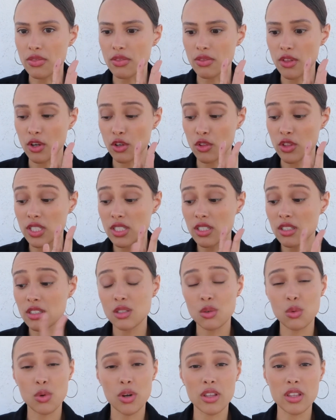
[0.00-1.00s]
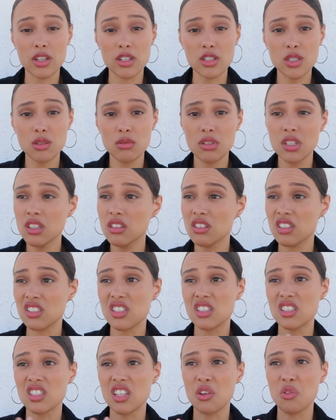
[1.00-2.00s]
or this is the work they're doing, this
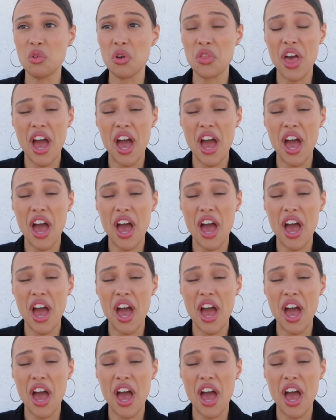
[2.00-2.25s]
is like what